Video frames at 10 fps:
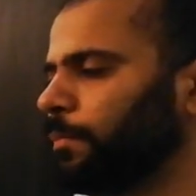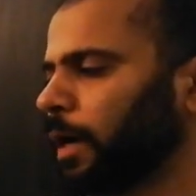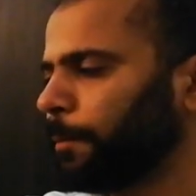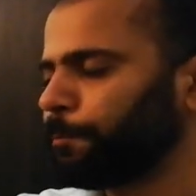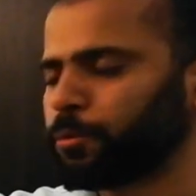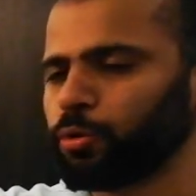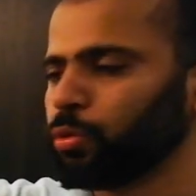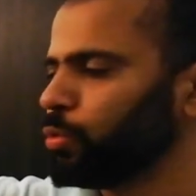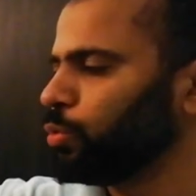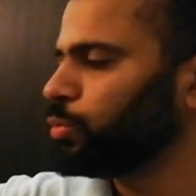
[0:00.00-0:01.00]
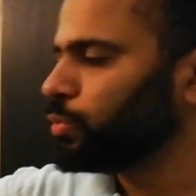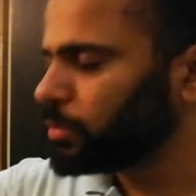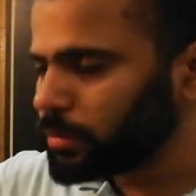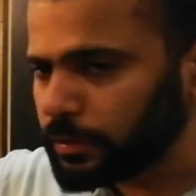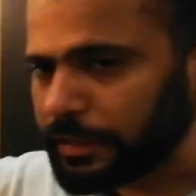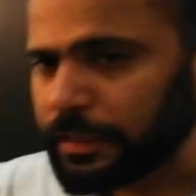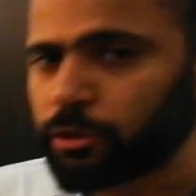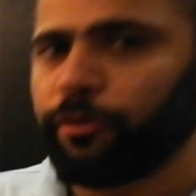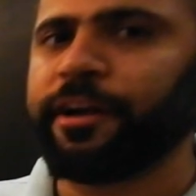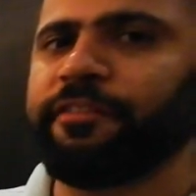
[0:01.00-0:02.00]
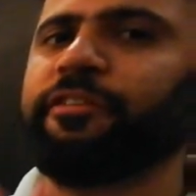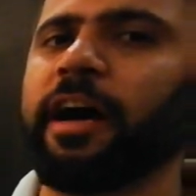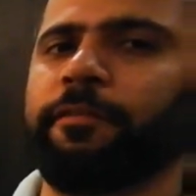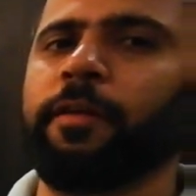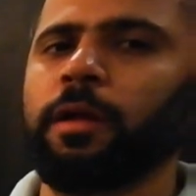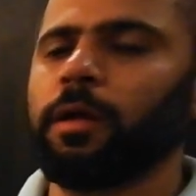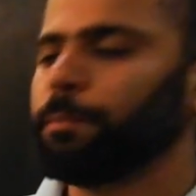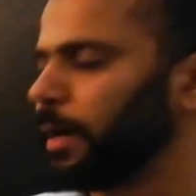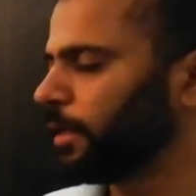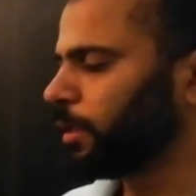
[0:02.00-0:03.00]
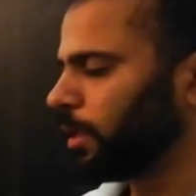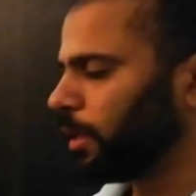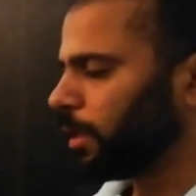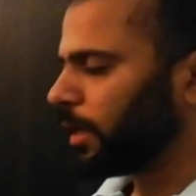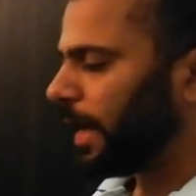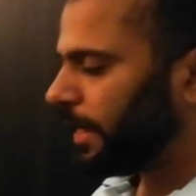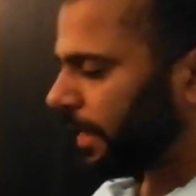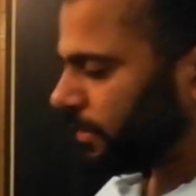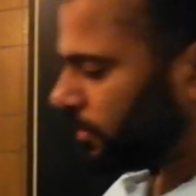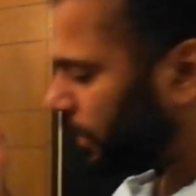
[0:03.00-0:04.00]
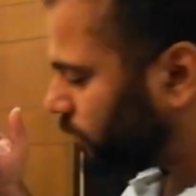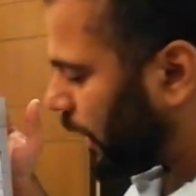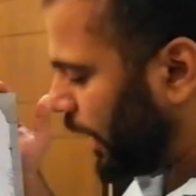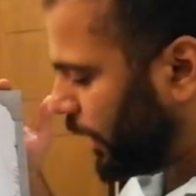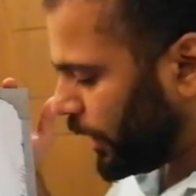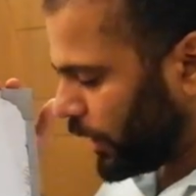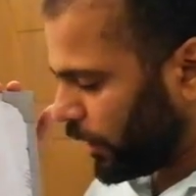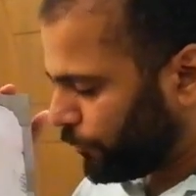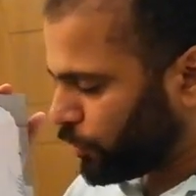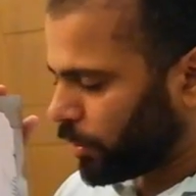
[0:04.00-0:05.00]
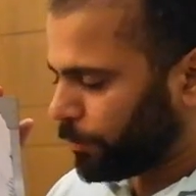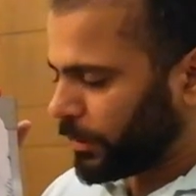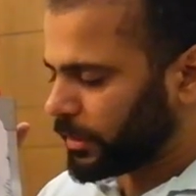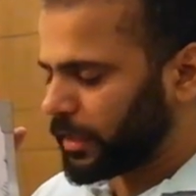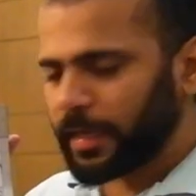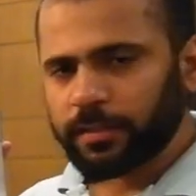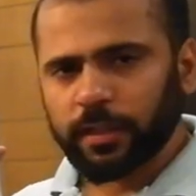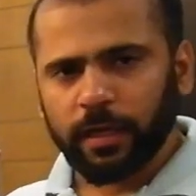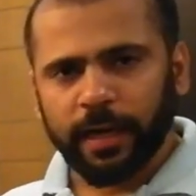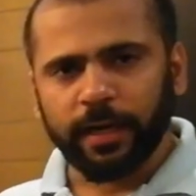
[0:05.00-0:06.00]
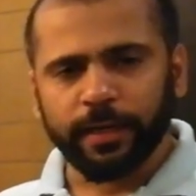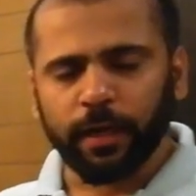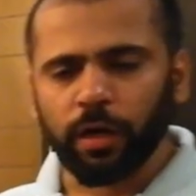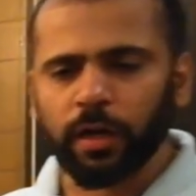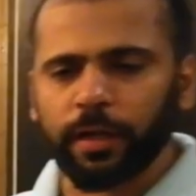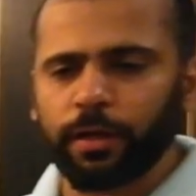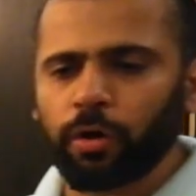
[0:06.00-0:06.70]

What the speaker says: up to the 25. But guideline says that if your patient has a LDL in